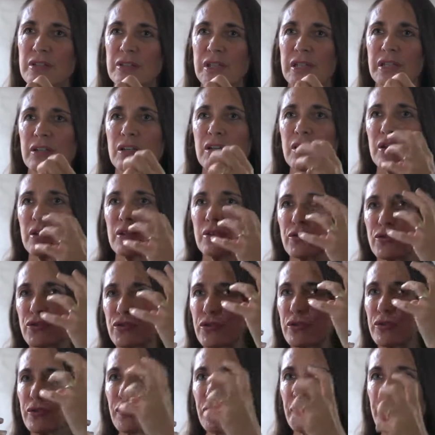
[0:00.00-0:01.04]
like
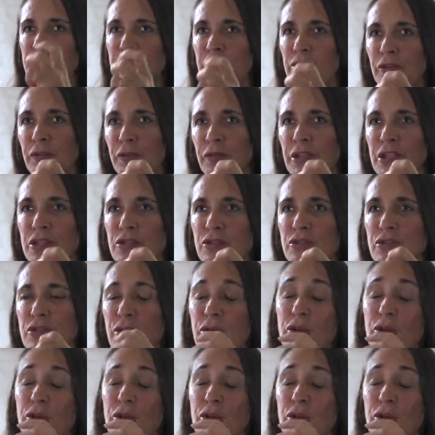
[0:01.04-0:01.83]
certain physical features,